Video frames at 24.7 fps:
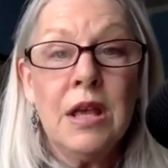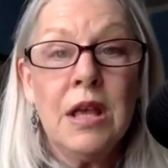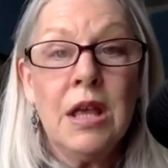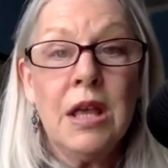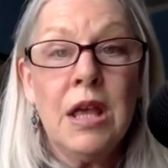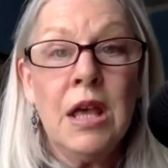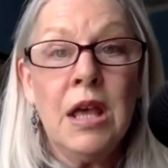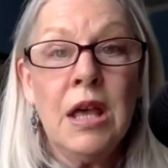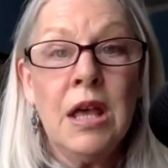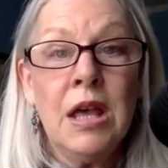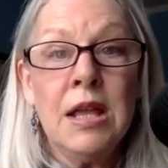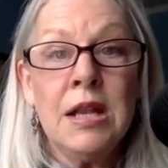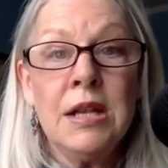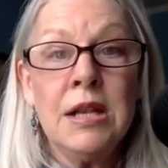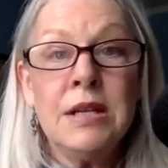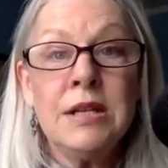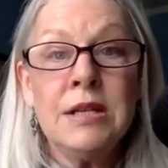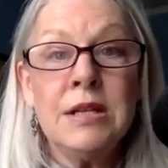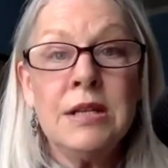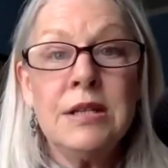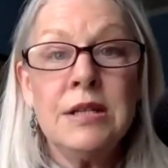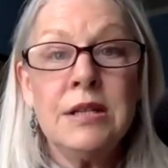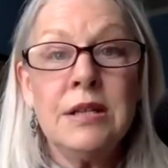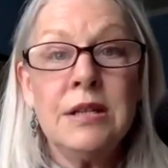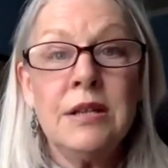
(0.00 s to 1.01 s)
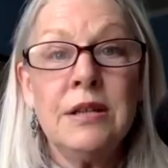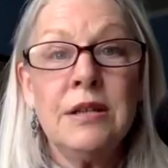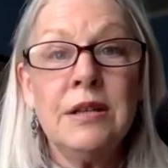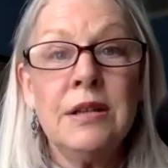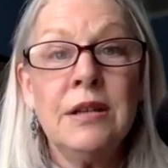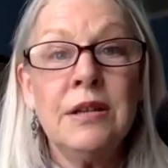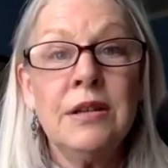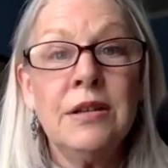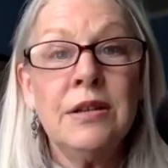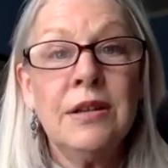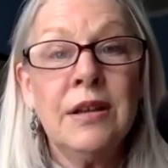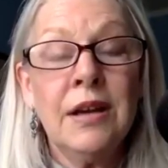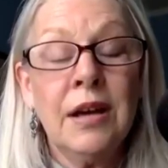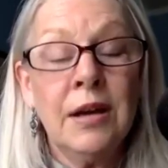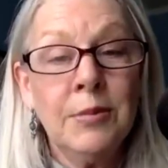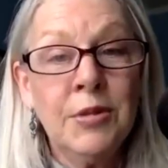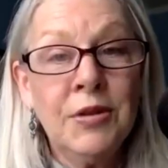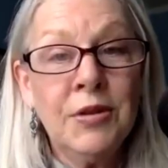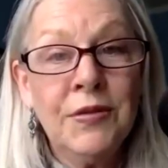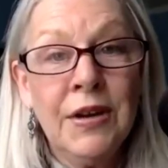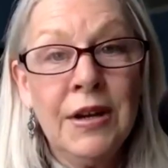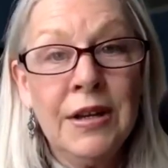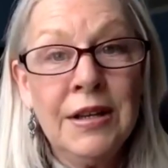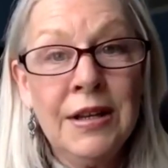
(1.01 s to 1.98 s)
And come to
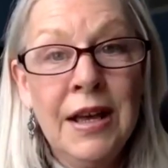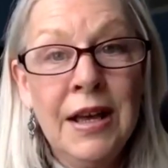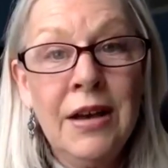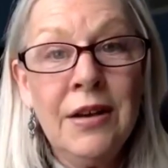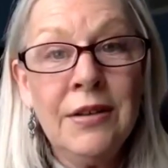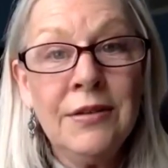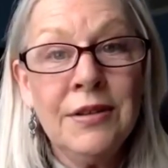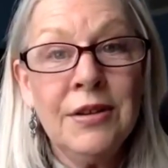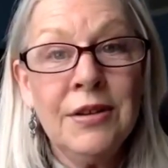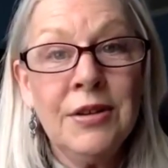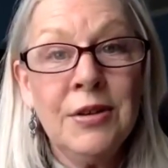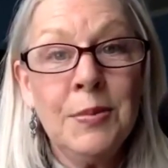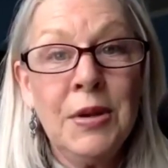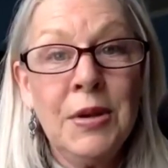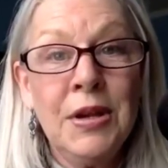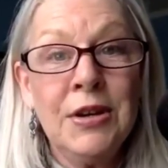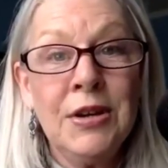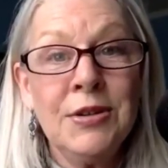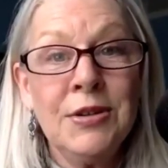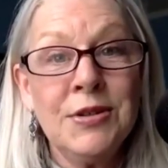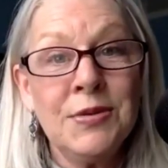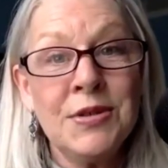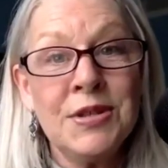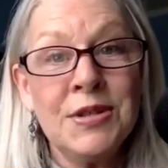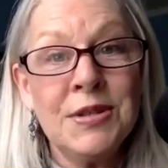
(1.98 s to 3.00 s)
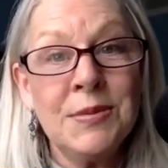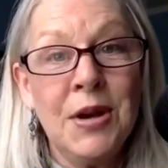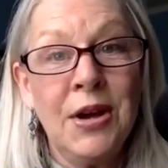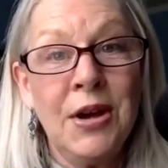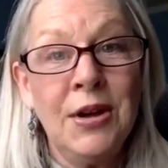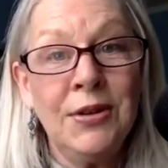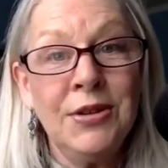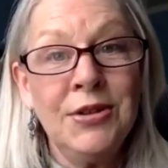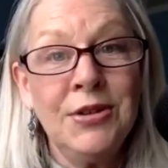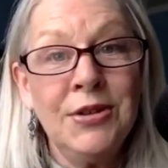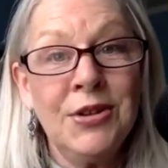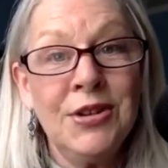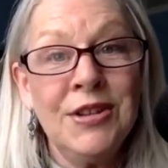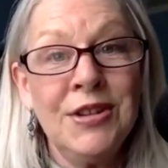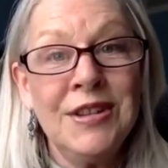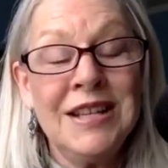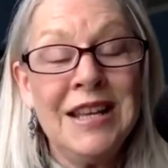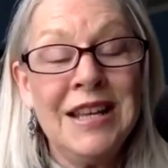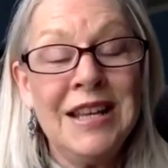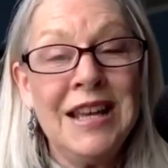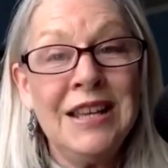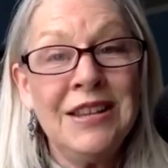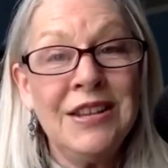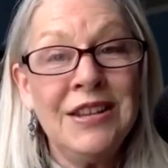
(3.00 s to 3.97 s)
find out that her parents were smiling during the
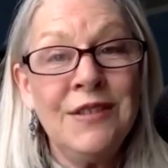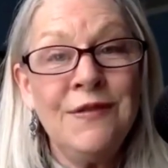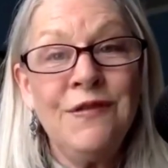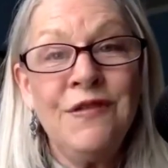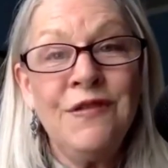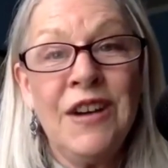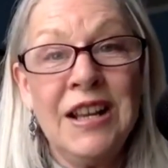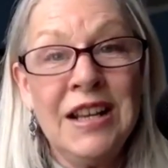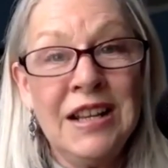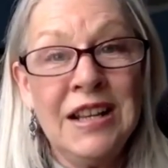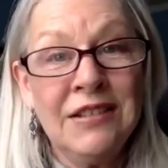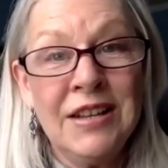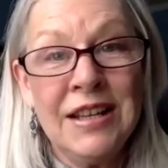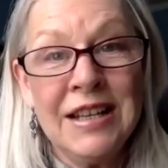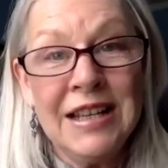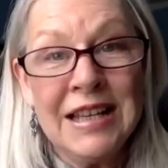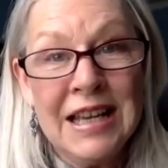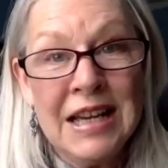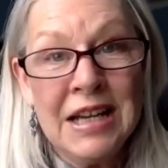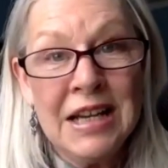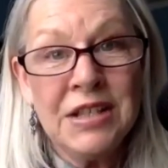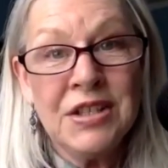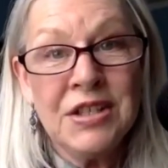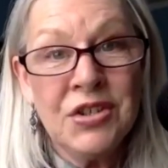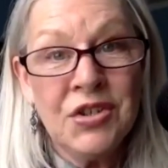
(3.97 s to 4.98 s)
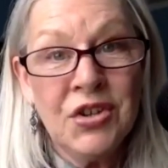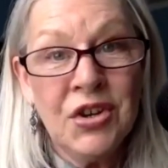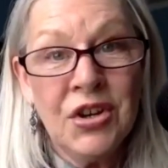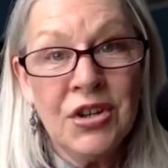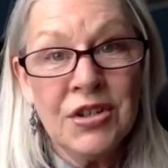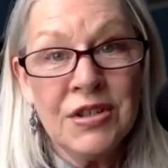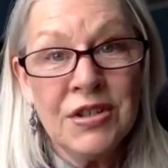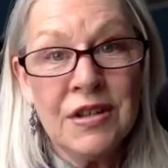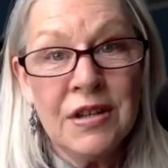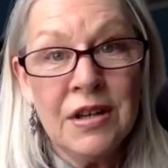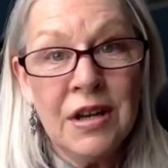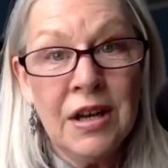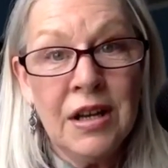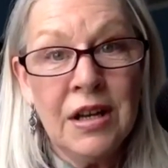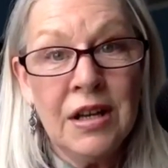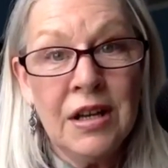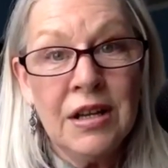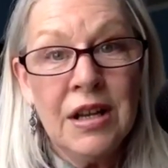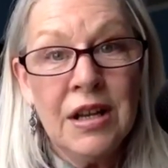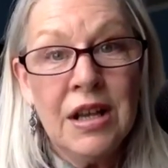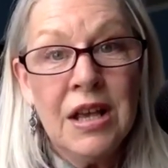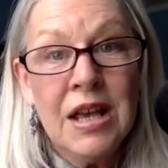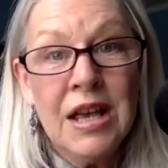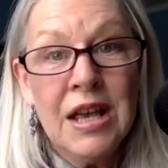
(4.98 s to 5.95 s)
day and then fighting like cats and dogs at night
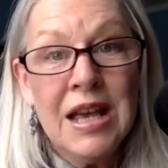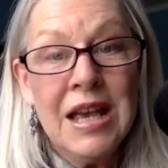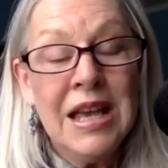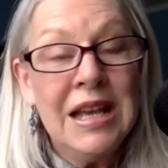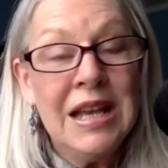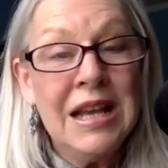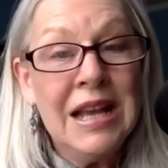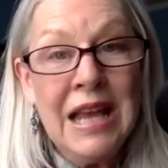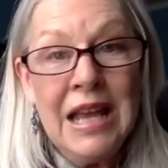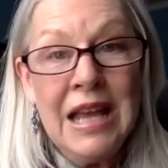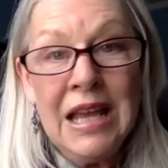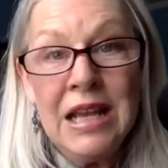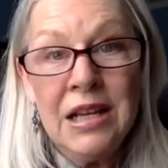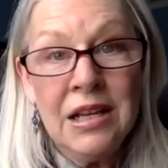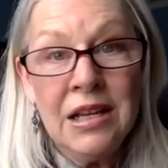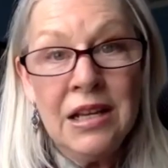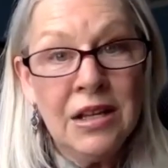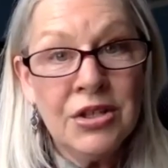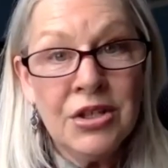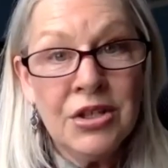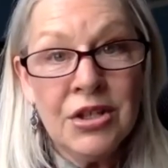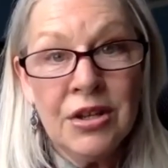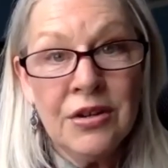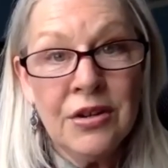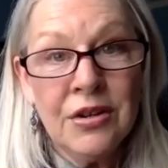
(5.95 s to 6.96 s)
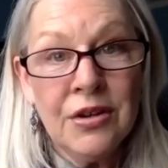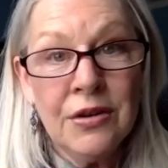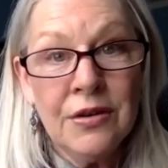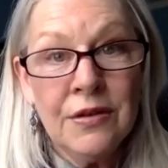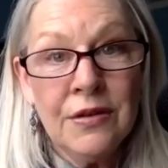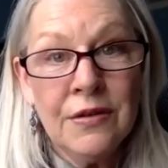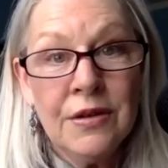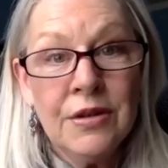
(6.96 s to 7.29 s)
and hating each other.